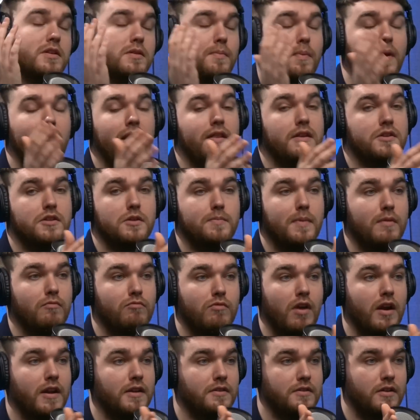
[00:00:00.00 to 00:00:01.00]
is a player that's just
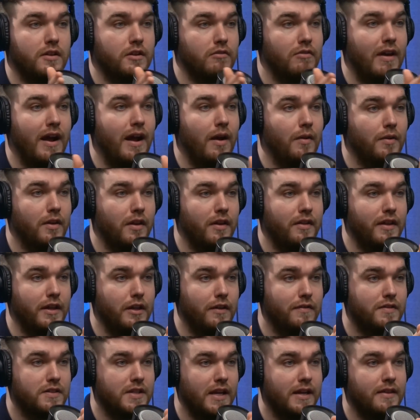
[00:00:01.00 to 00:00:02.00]
been running to the ground, and I think
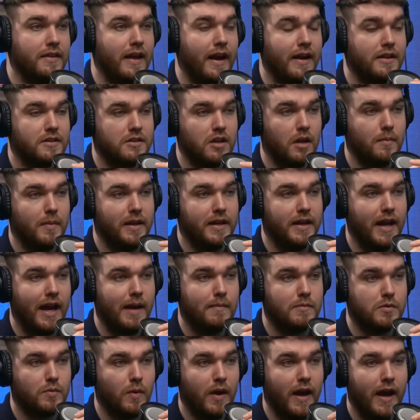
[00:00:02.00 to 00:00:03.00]
you've seen that in so many
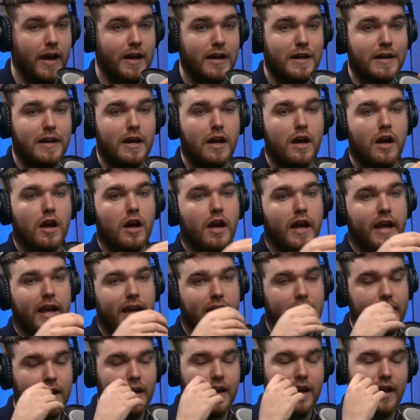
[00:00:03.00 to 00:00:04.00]
games where
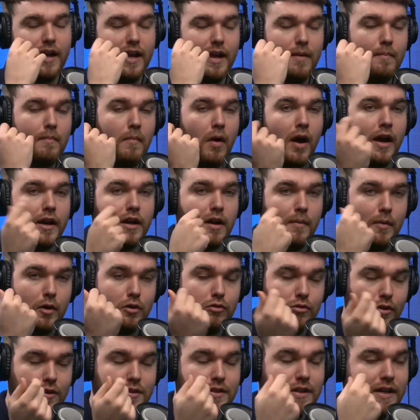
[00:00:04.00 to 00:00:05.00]
it might come
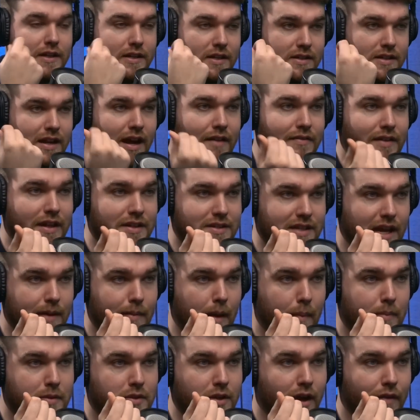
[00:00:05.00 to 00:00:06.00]
across that he doesn't have that same
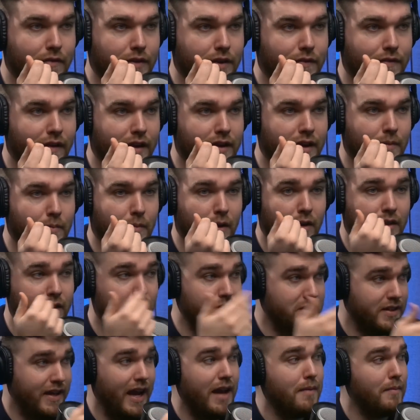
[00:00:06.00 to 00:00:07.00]
appetite for defending. But there
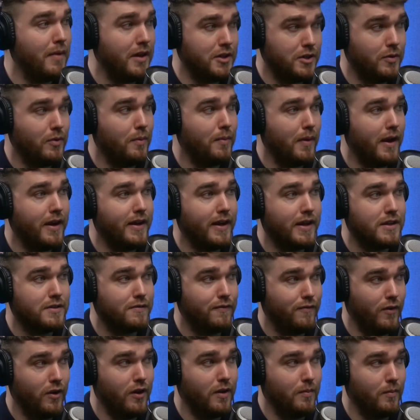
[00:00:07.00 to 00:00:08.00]
was a game actually we played
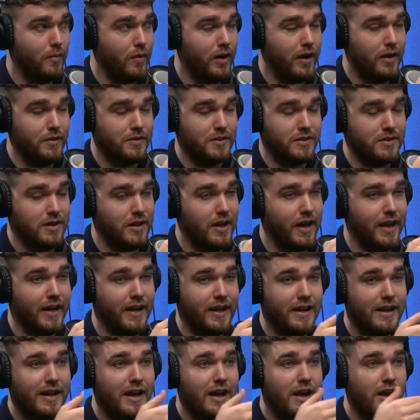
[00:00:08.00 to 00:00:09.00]
against Fulham where he was just
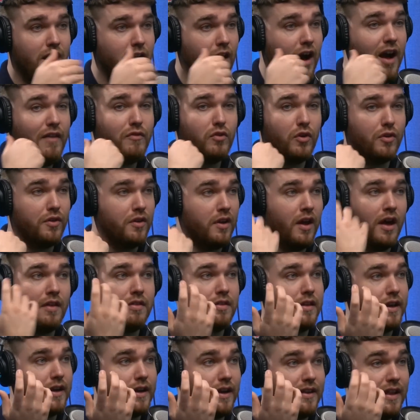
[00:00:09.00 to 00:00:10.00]
like, I've got
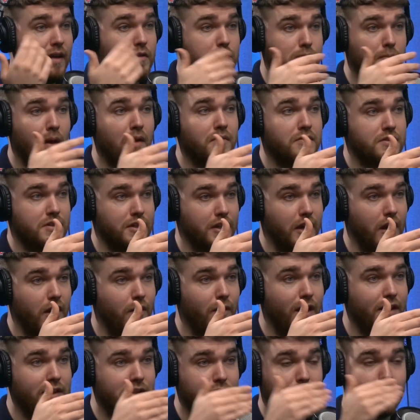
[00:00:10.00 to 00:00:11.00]
nothing. And that was months
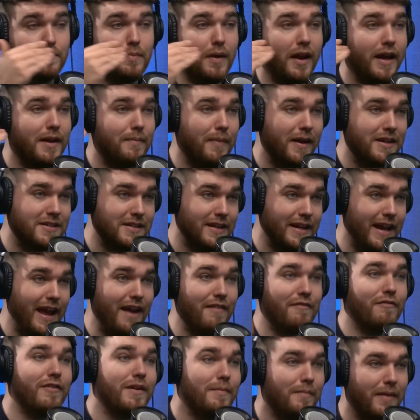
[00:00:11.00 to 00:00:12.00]
ago. And he's just played basically
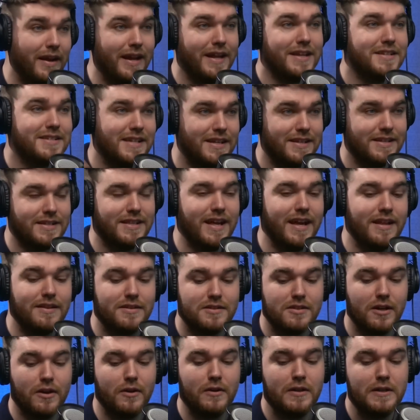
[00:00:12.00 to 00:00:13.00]
every minute since then.
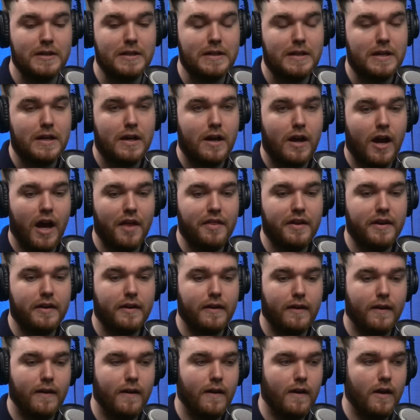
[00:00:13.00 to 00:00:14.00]
So I
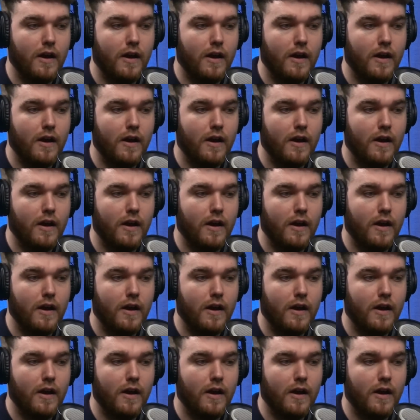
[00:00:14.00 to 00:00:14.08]
think...